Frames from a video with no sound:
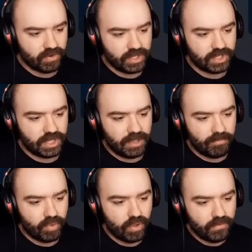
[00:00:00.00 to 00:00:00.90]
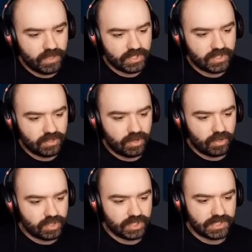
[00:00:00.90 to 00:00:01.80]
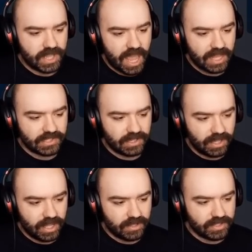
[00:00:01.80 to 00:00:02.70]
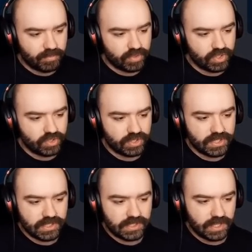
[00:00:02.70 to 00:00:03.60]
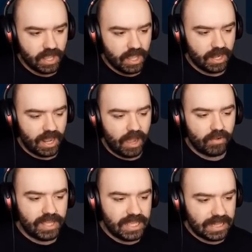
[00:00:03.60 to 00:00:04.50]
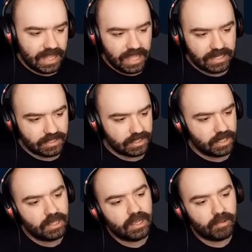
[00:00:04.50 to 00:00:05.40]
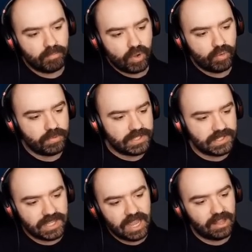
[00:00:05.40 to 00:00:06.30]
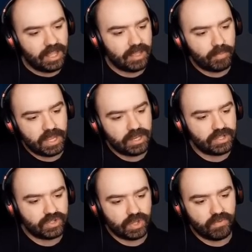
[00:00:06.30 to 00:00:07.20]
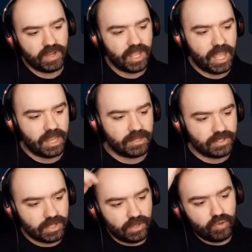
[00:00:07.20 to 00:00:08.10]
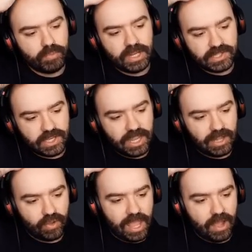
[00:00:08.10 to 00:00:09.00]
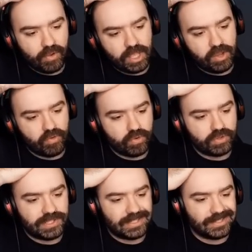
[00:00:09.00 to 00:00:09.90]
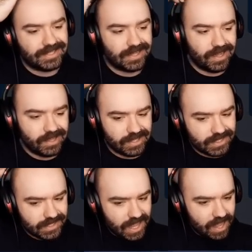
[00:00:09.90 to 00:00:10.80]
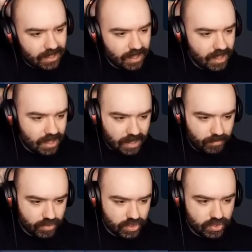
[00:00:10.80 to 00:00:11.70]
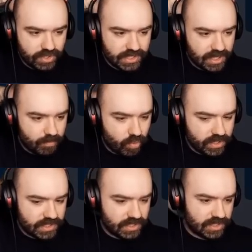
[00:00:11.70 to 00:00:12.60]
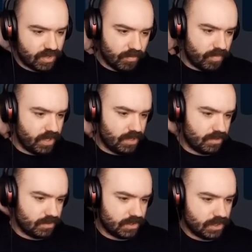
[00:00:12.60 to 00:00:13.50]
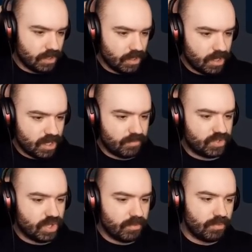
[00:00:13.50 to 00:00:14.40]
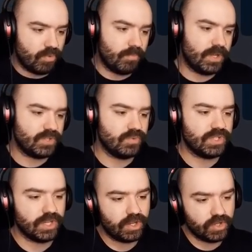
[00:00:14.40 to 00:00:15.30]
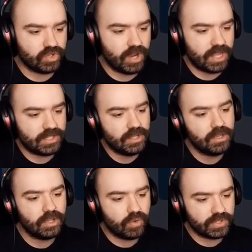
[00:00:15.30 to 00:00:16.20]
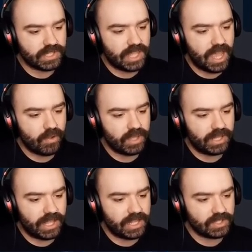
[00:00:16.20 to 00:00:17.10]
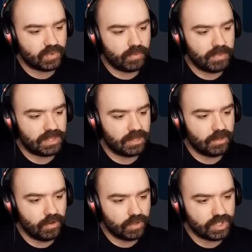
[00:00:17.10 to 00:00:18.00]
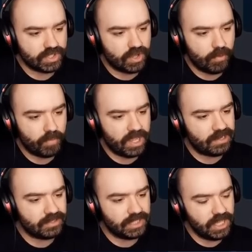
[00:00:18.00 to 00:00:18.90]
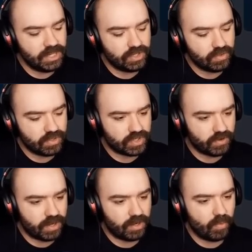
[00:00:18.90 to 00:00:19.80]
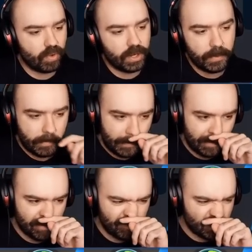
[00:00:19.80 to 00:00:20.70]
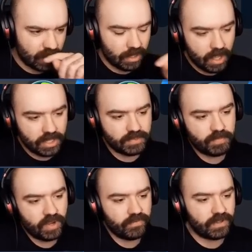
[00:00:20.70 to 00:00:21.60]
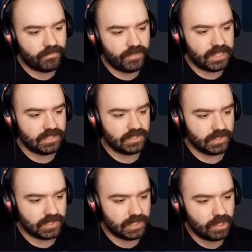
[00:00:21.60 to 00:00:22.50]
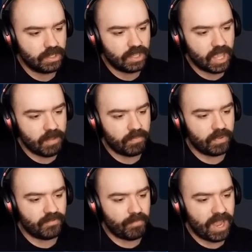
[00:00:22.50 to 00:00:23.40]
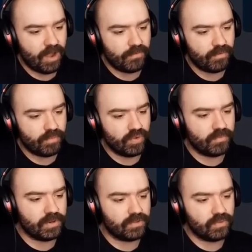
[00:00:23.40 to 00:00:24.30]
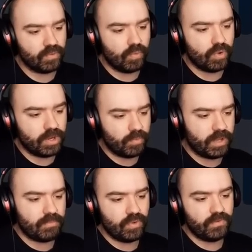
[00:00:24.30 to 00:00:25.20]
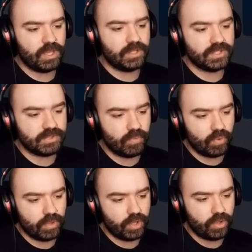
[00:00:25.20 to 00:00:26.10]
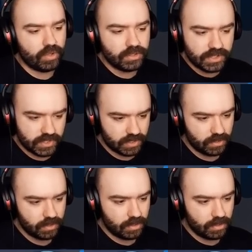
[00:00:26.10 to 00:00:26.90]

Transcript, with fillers: creature impervious to the noxious acid clouds it produces. An algae gland, a bulbous sac-like appendage on the rear end, a luminescent yellow algae grows inside the sac and produces the poisonous compound. Abdominal muscles can contract, causing the algae gland to emit the noxious compound into the surrounding water. Large pelvic fins, capable of powerful movement through the water when moving in small herds